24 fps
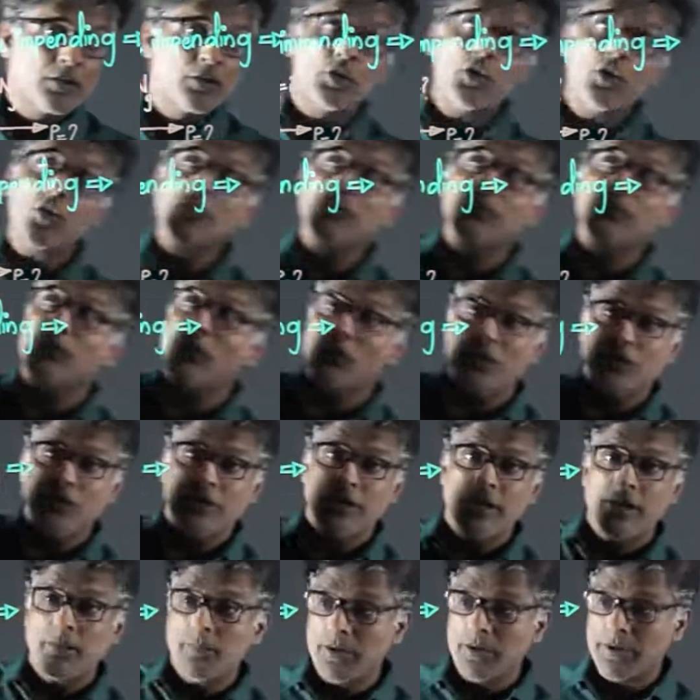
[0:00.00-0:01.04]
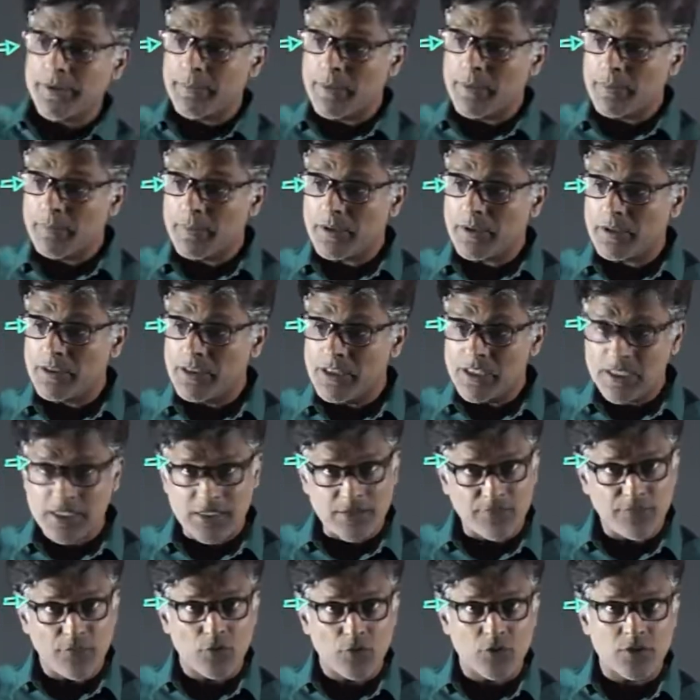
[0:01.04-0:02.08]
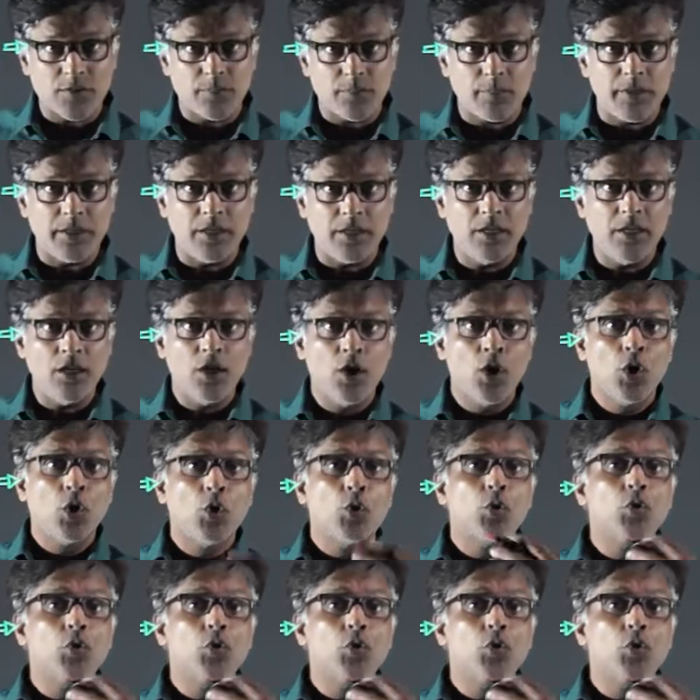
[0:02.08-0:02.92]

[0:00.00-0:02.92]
not 40, but remember this force P,